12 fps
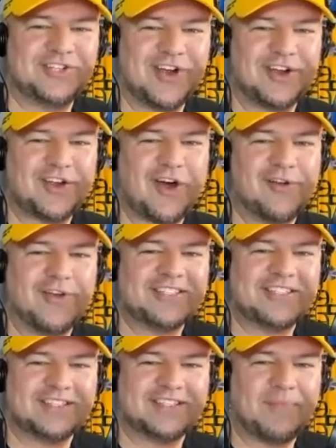Sean Connery. He
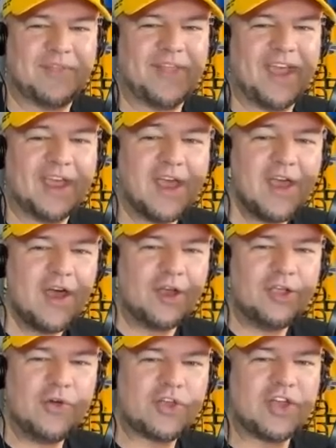said something like,
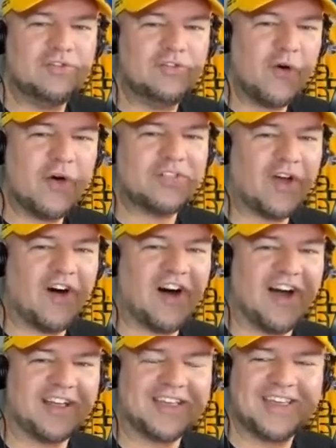"You can do it, dog,"